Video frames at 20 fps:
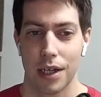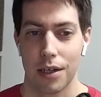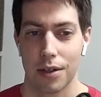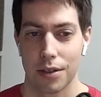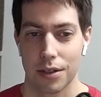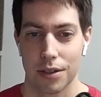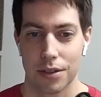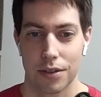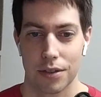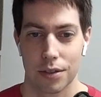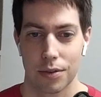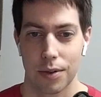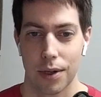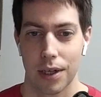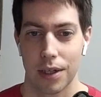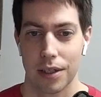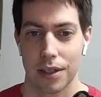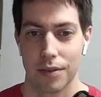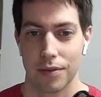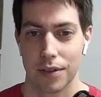how good is the
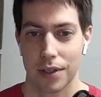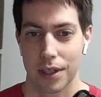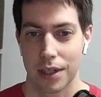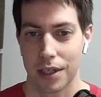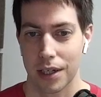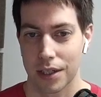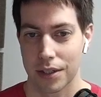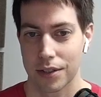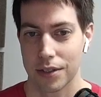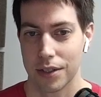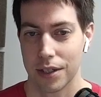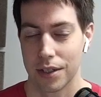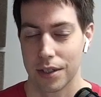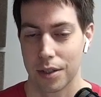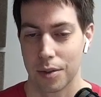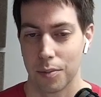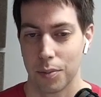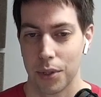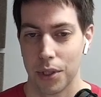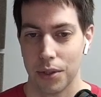quality of the connection to the
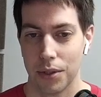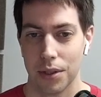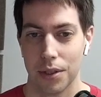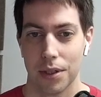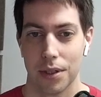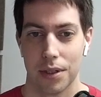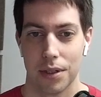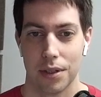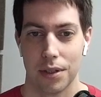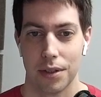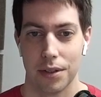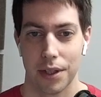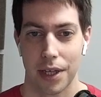computer, all